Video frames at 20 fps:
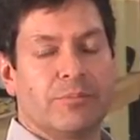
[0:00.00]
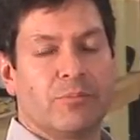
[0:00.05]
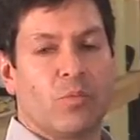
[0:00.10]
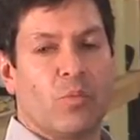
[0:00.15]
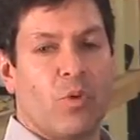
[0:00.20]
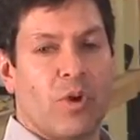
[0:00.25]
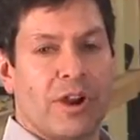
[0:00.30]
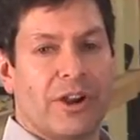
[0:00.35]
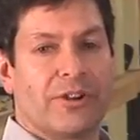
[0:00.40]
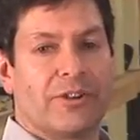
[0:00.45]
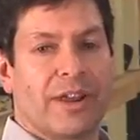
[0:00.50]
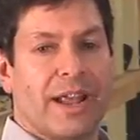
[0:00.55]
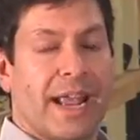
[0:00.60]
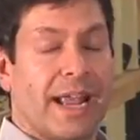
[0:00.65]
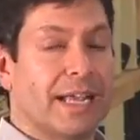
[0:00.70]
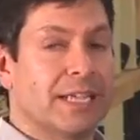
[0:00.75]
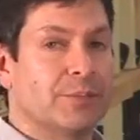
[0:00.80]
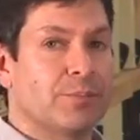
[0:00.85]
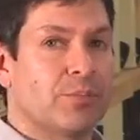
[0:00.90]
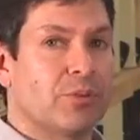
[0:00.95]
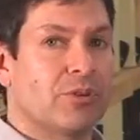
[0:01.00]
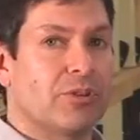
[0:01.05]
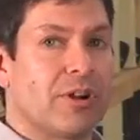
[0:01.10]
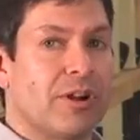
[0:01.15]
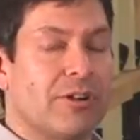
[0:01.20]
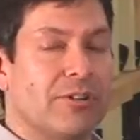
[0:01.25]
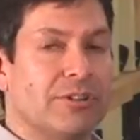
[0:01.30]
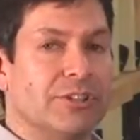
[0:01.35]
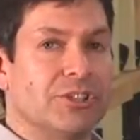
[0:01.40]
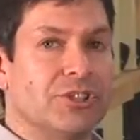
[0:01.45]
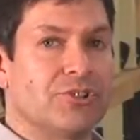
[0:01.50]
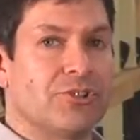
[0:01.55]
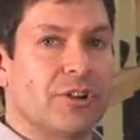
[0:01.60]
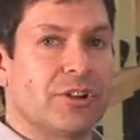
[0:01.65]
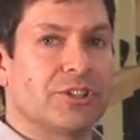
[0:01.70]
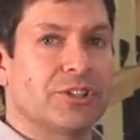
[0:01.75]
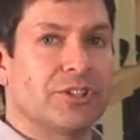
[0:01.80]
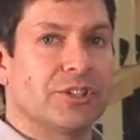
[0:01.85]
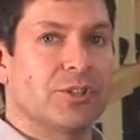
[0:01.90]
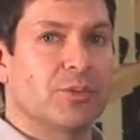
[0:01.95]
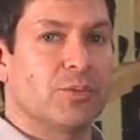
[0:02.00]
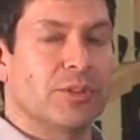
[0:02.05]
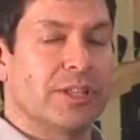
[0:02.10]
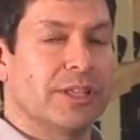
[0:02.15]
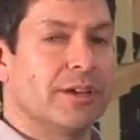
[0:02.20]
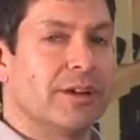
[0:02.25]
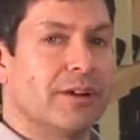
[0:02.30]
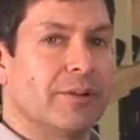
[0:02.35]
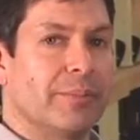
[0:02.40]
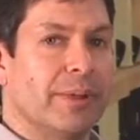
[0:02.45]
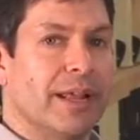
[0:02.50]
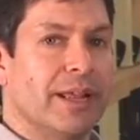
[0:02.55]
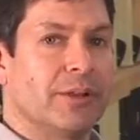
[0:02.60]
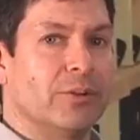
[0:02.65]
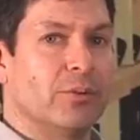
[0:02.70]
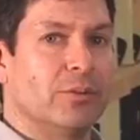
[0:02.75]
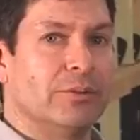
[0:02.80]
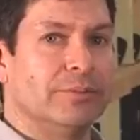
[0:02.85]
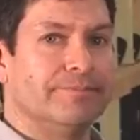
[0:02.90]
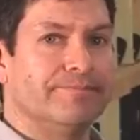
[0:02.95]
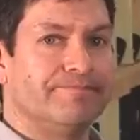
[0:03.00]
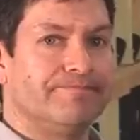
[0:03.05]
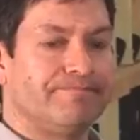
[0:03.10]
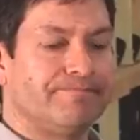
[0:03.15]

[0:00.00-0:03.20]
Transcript: wired as per our instructions within our manual.